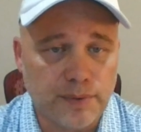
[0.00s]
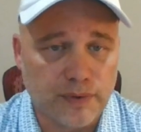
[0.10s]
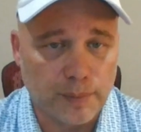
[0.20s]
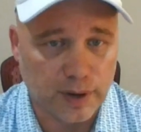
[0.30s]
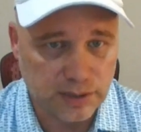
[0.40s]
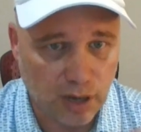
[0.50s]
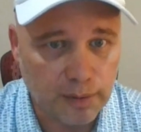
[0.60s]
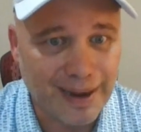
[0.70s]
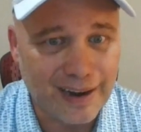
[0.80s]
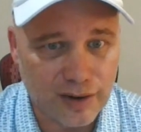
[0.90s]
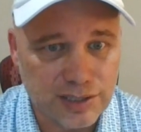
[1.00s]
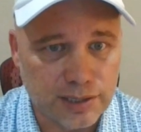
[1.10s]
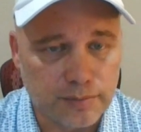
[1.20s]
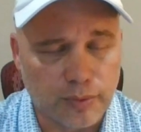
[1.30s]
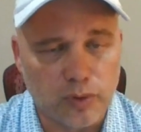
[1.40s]
If I'm going to talk about areas to
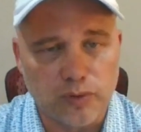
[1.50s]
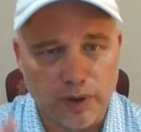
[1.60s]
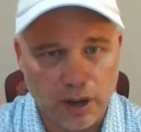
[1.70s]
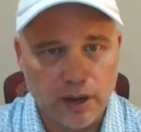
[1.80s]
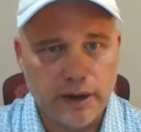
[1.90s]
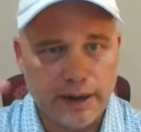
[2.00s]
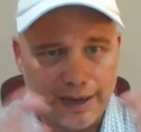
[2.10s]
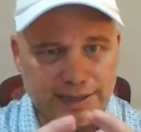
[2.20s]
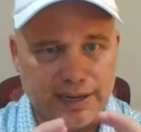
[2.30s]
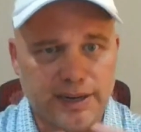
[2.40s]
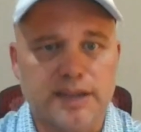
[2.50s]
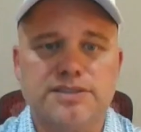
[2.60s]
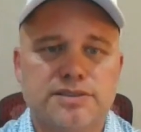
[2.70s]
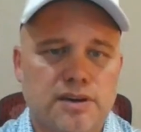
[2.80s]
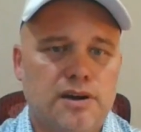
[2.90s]
improve, it's condensed,